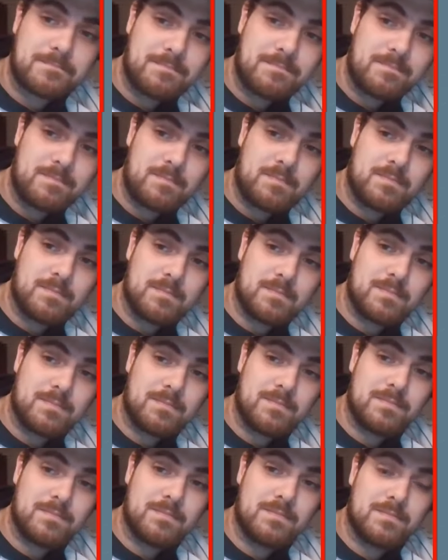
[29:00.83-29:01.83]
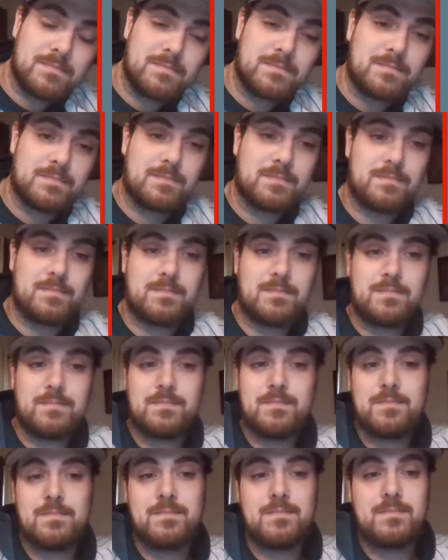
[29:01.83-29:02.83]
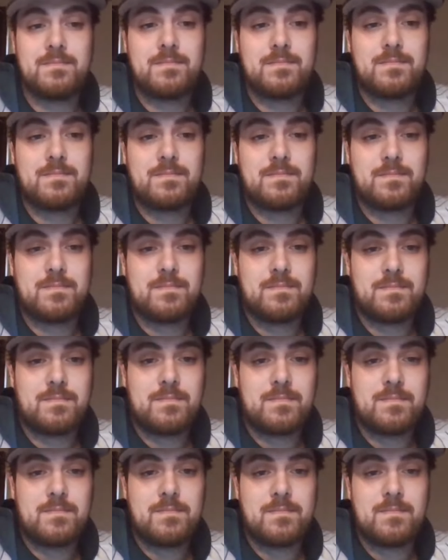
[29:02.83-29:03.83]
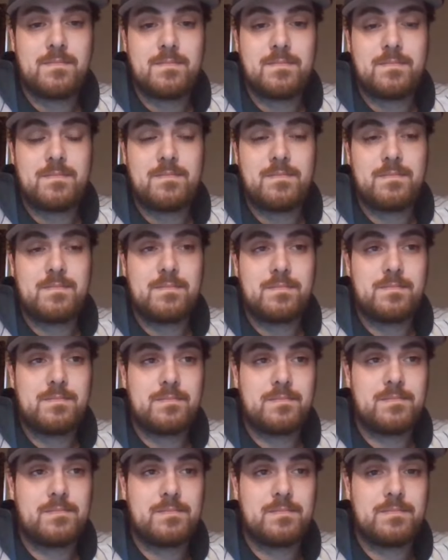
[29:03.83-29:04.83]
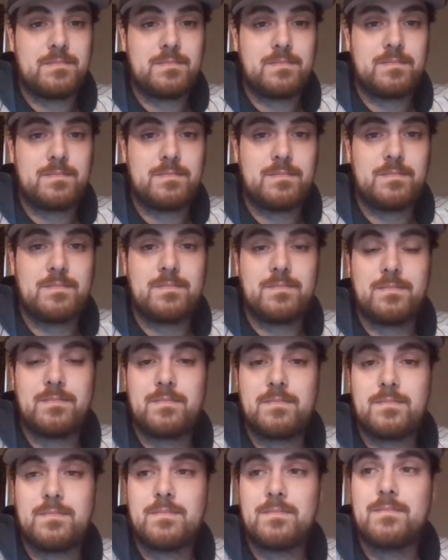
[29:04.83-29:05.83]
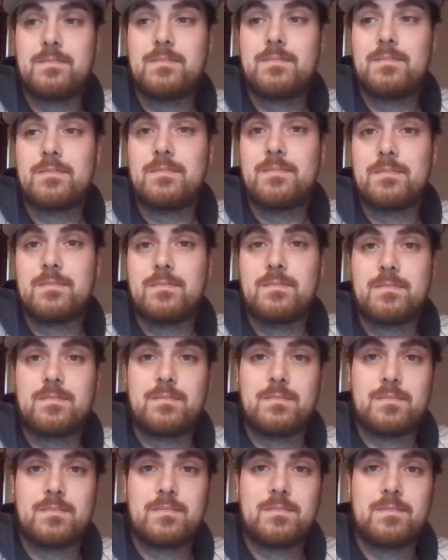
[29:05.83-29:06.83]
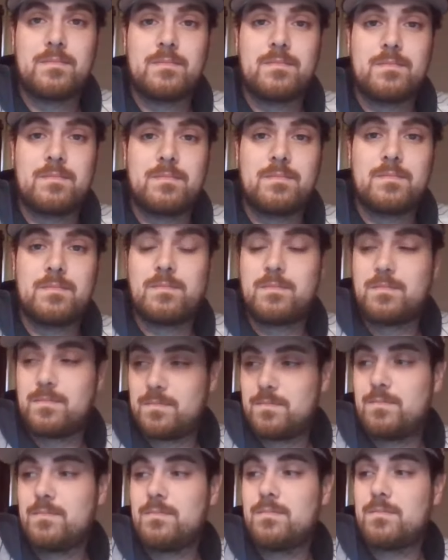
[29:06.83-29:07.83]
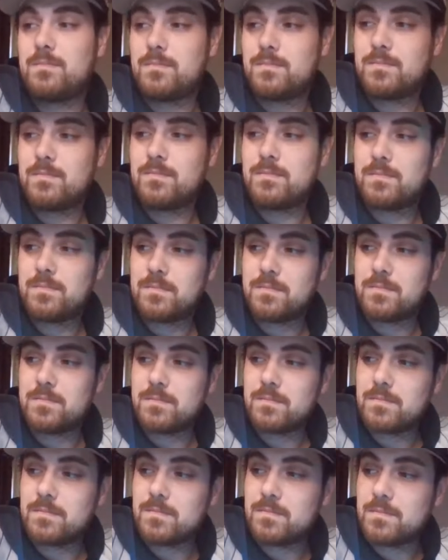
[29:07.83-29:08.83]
No words are spoken by the person on screen.